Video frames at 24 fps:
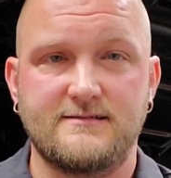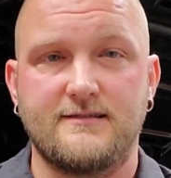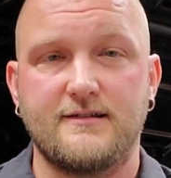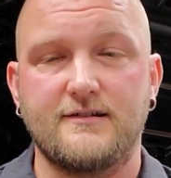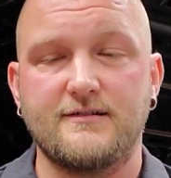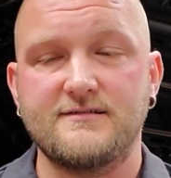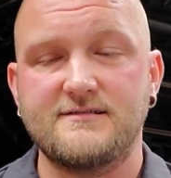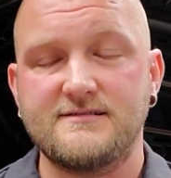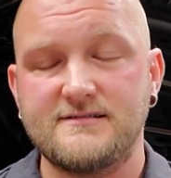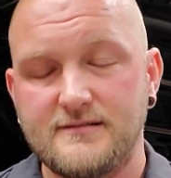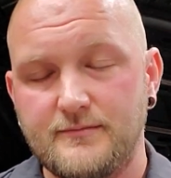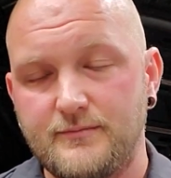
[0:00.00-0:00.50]

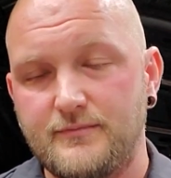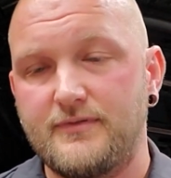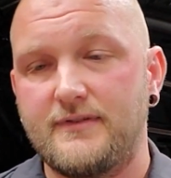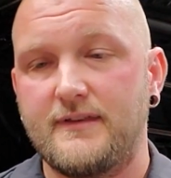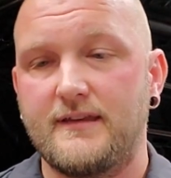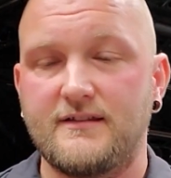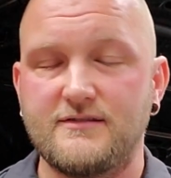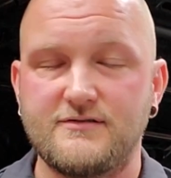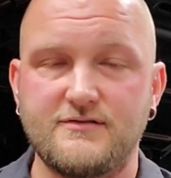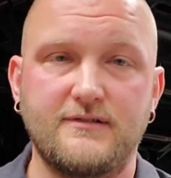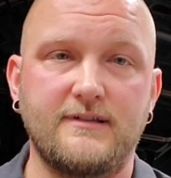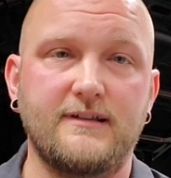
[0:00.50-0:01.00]
there's some
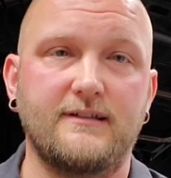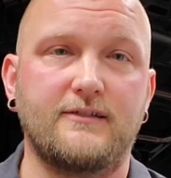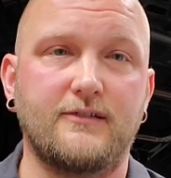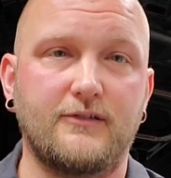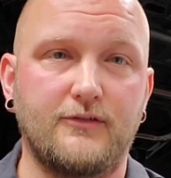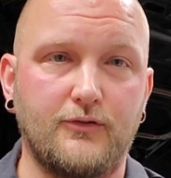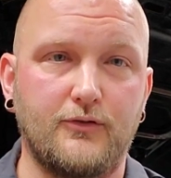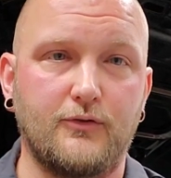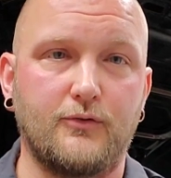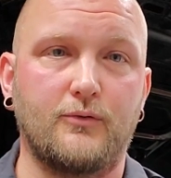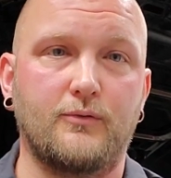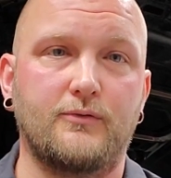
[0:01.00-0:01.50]
things you need to
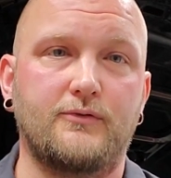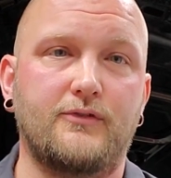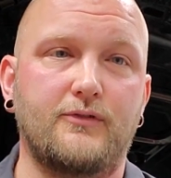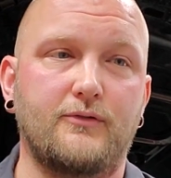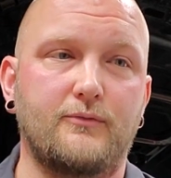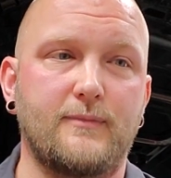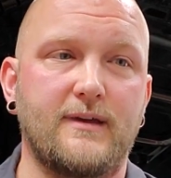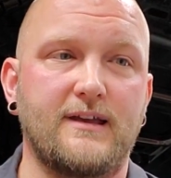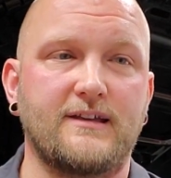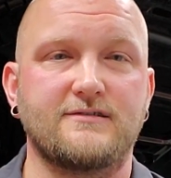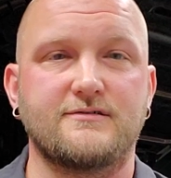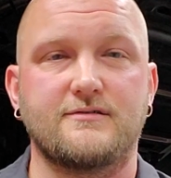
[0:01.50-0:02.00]
do to
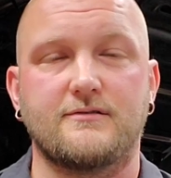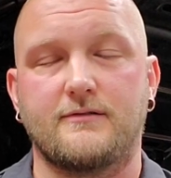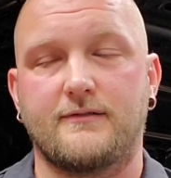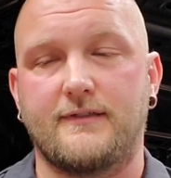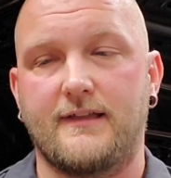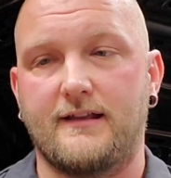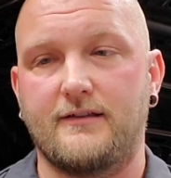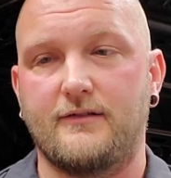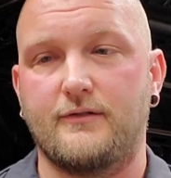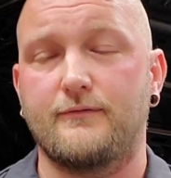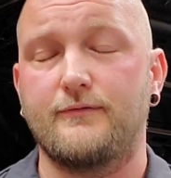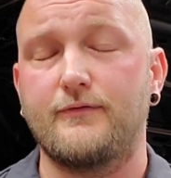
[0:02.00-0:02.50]
make sure
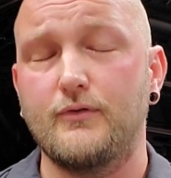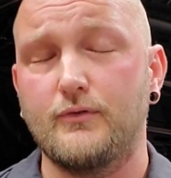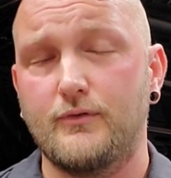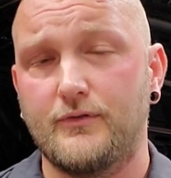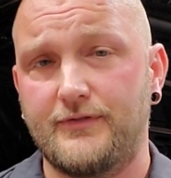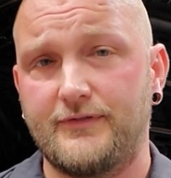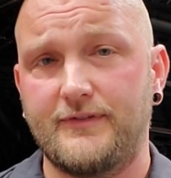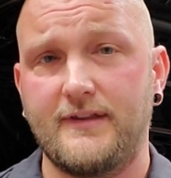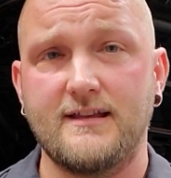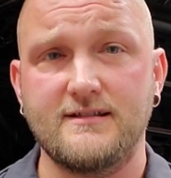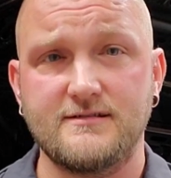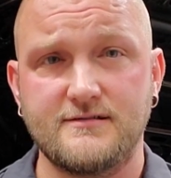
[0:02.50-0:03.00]
that your fuel
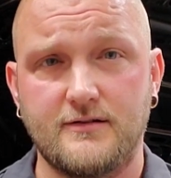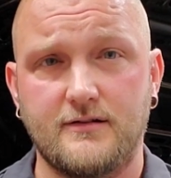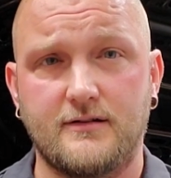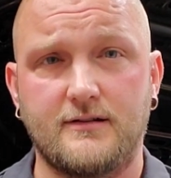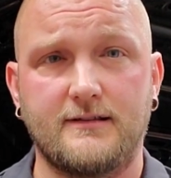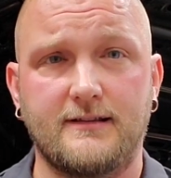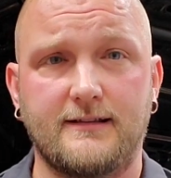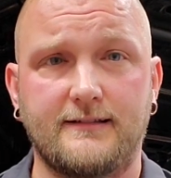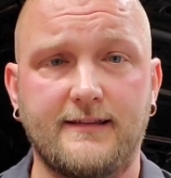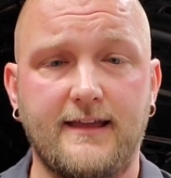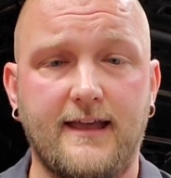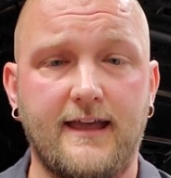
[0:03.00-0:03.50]
stays good
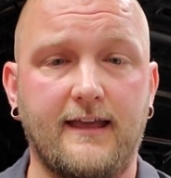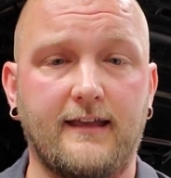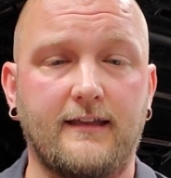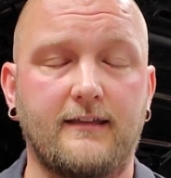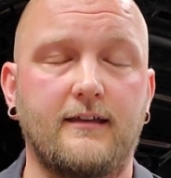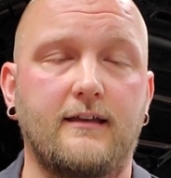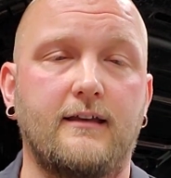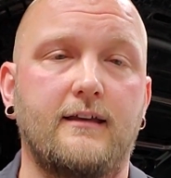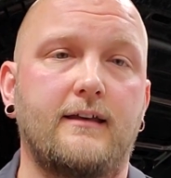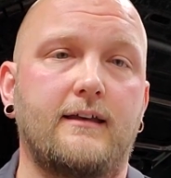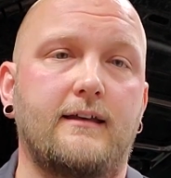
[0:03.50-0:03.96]
in the tank.